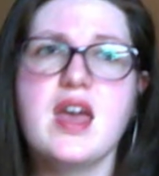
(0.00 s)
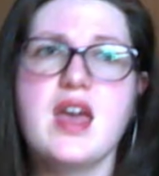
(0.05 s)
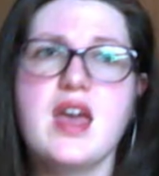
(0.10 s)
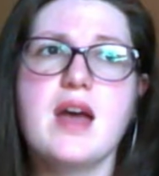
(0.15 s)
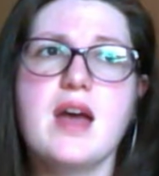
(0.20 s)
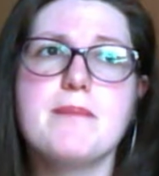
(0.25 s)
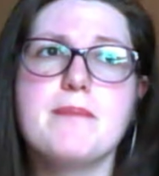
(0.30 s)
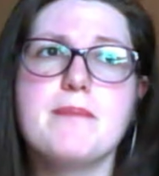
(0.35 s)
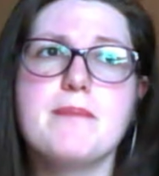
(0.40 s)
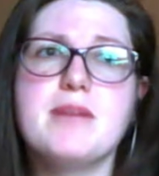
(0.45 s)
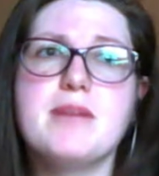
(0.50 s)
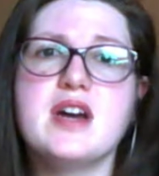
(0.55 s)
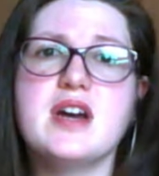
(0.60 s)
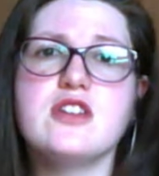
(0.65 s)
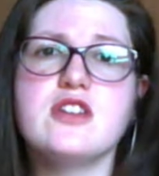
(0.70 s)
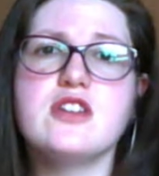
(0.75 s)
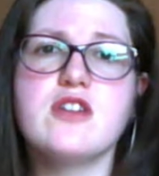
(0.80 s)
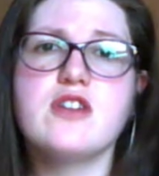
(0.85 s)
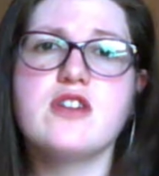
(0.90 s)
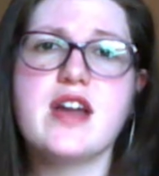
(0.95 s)
but you're
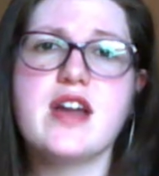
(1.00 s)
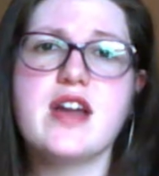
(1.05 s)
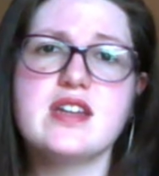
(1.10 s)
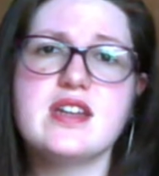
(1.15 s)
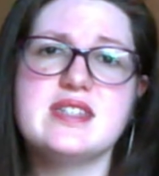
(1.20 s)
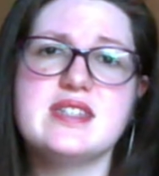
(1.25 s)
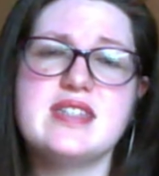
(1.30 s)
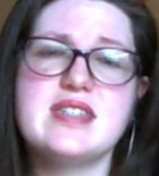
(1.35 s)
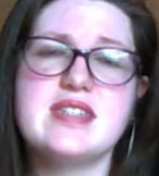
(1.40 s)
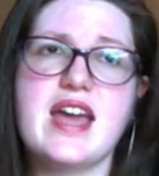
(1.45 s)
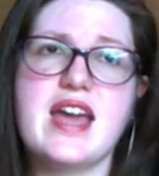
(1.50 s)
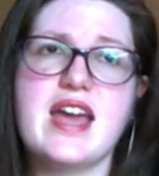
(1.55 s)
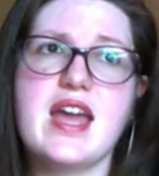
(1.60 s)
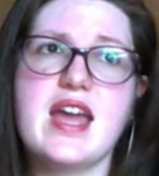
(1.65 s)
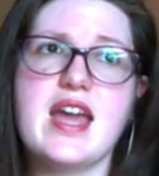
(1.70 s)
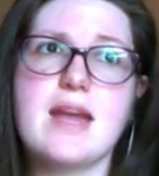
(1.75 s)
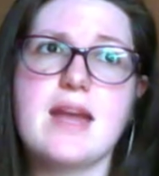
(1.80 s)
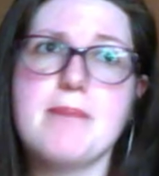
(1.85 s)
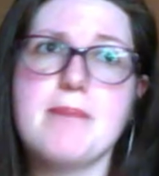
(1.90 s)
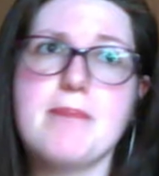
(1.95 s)
not going to say
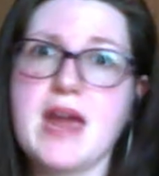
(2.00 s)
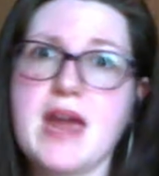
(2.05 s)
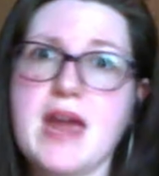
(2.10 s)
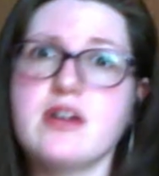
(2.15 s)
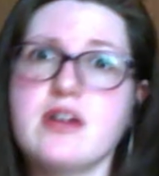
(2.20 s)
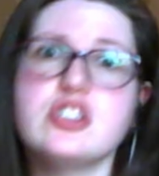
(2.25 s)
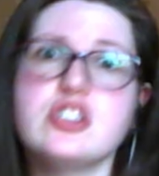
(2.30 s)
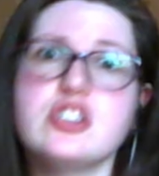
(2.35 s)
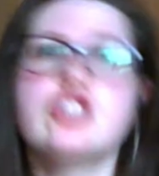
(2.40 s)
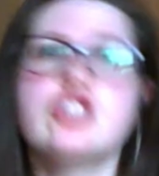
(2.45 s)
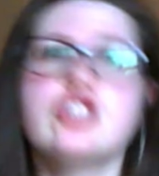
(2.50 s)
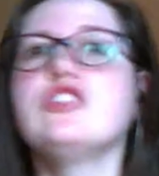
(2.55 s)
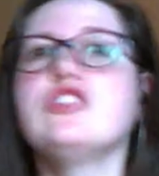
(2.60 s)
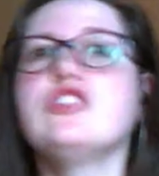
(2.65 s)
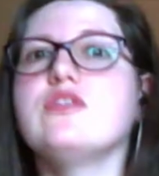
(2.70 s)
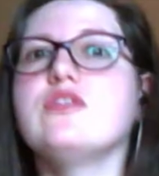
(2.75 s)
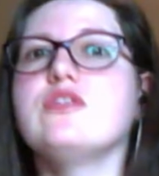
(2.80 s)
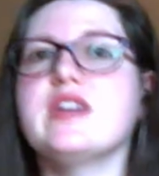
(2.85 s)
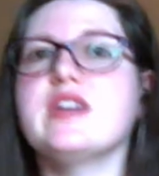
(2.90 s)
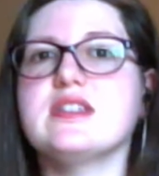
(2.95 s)
parents should do
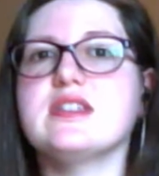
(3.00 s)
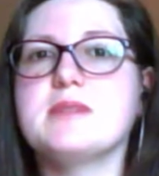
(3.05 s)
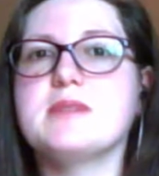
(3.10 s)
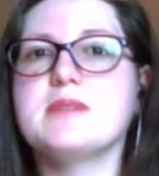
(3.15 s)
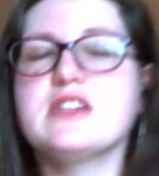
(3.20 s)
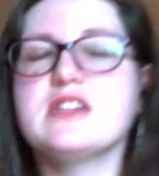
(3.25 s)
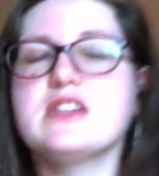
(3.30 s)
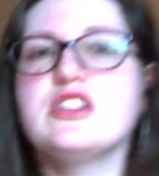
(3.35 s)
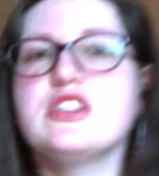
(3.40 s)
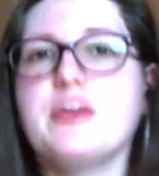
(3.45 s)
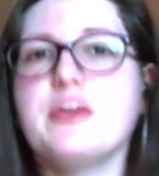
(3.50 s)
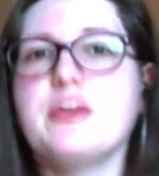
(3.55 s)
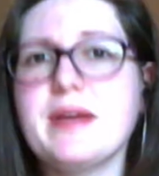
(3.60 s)
this, because you know what?